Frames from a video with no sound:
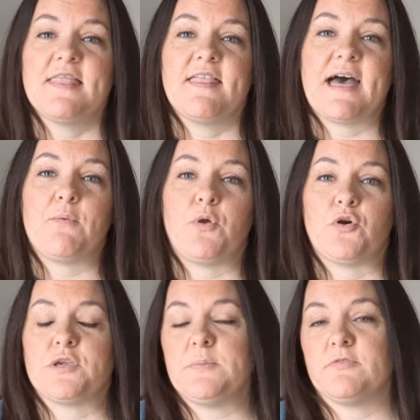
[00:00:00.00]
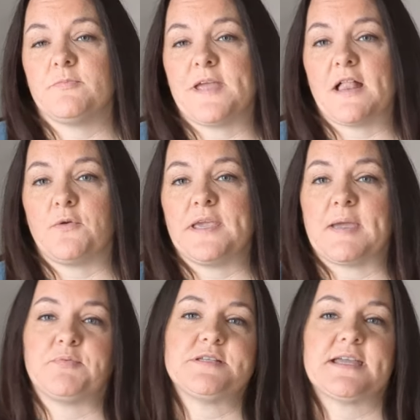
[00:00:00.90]
that will keep it from yellowing
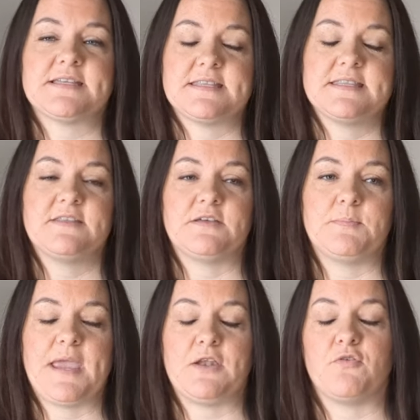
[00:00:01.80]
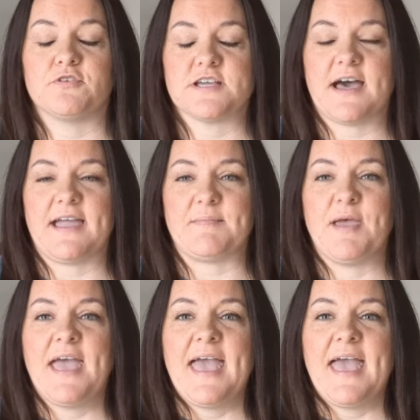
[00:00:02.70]
and protect the paint over time.